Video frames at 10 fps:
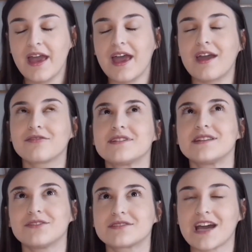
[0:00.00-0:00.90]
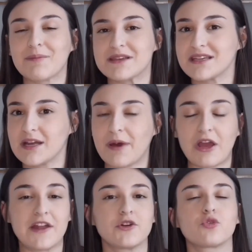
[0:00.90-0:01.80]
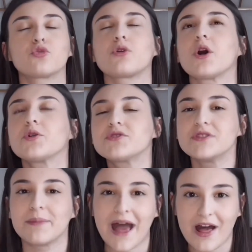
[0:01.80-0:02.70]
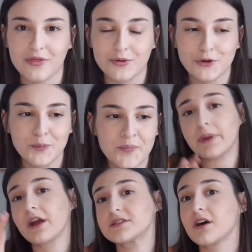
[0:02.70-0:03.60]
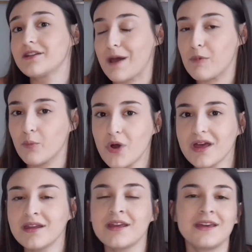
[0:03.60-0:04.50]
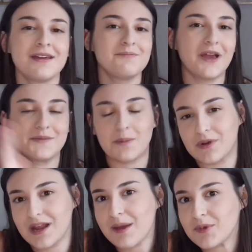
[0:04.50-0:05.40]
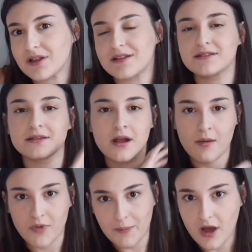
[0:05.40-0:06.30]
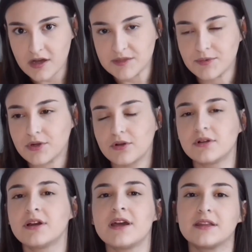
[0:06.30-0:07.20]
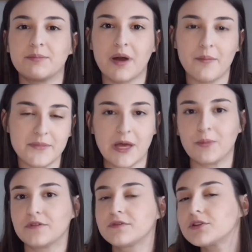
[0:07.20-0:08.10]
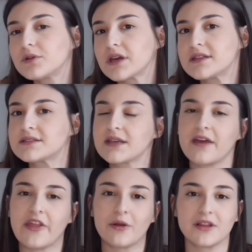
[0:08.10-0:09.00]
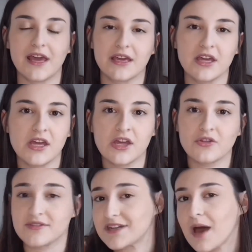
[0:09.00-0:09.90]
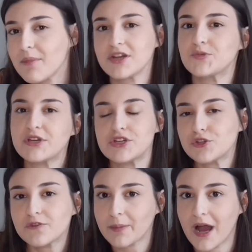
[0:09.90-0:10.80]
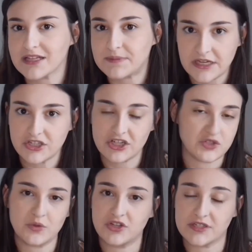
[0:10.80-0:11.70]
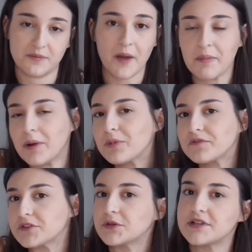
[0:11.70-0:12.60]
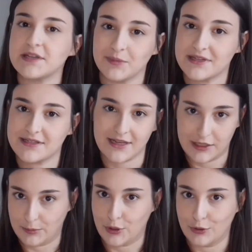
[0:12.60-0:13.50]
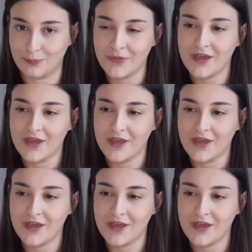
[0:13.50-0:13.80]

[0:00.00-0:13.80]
Every single time I stand up, I had to crawl to the bathroom. Parents called 911, picked me up in an ambulance, brought me to the hospital. They pumped me up with fluids, and they were like, there's not much we can do for POTS patients. We just pump them up with fluids and we send them home.